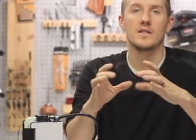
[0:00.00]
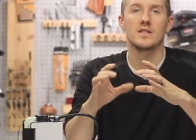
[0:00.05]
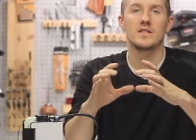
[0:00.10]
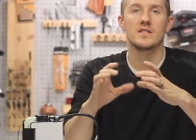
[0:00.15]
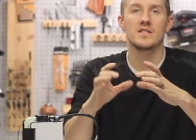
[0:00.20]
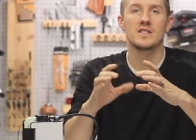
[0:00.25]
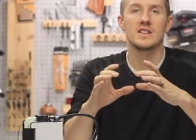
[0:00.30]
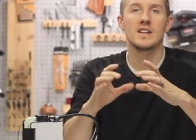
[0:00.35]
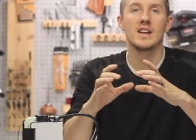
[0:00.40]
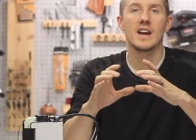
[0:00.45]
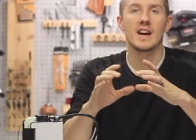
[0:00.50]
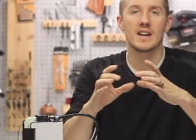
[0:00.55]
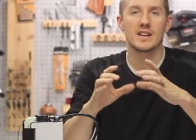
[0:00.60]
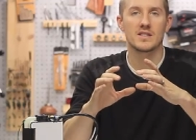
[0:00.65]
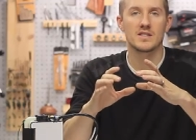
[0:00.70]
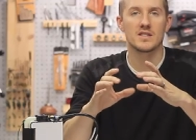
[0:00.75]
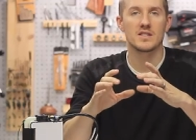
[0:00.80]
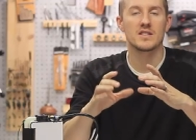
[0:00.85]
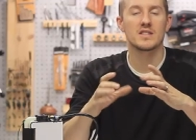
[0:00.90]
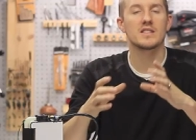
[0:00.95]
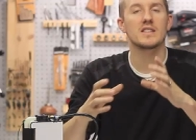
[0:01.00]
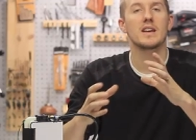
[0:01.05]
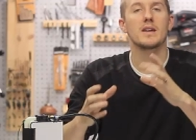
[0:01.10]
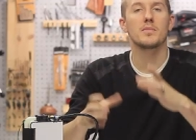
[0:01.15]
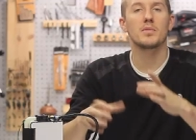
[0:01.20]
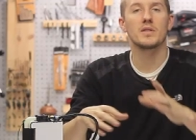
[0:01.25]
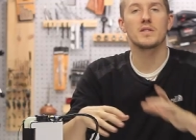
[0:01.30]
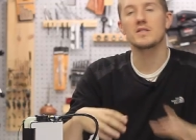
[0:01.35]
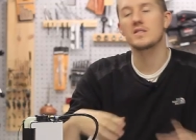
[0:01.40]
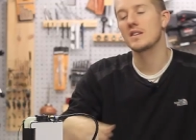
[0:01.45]
the z-axis
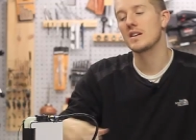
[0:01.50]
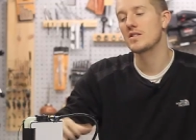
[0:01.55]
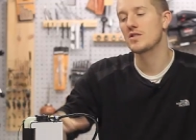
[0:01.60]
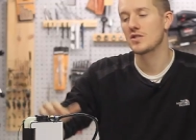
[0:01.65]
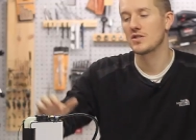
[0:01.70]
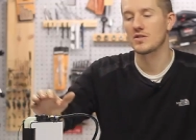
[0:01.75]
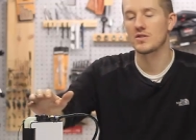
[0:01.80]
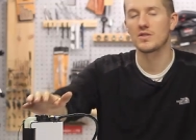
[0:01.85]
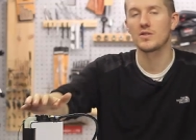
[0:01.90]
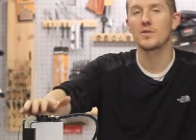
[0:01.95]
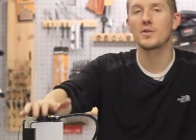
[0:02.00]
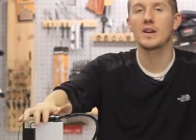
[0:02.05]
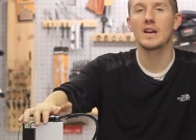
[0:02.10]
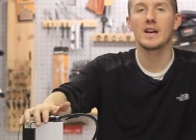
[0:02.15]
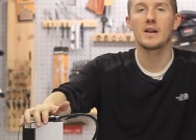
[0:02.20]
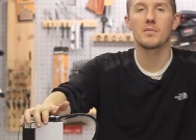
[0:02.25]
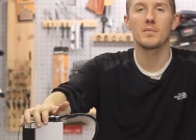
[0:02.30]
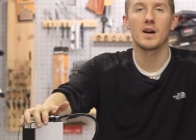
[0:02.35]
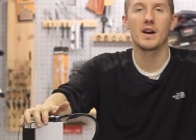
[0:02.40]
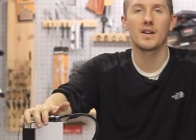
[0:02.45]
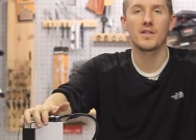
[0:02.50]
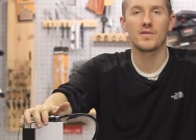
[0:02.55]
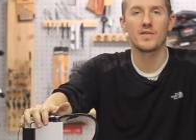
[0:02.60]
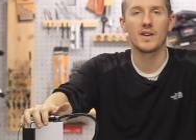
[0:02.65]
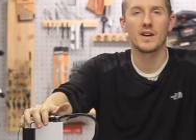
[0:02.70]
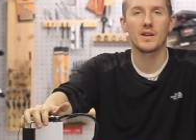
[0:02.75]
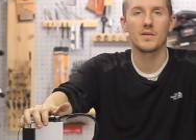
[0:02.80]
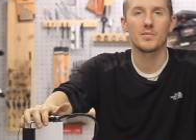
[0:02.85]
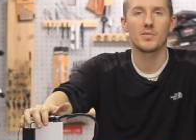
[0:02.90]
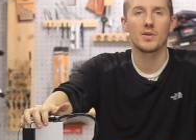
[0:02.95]
stabilization, so you can
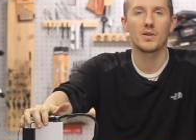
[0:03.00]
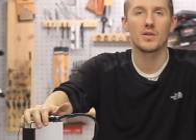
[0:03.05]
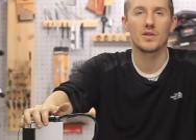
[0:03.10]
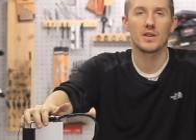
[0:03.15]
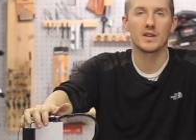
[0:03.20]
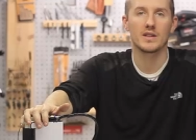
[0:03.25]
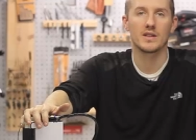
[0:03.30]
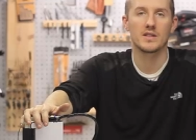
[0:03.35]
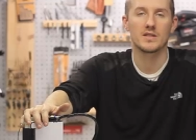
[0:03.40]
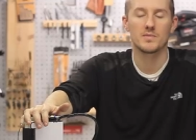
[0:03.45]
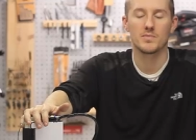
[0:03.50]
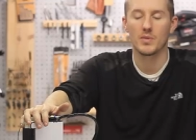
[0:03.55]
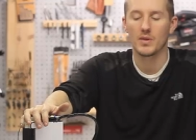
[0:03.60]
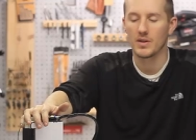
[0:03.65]
modify a printer like this.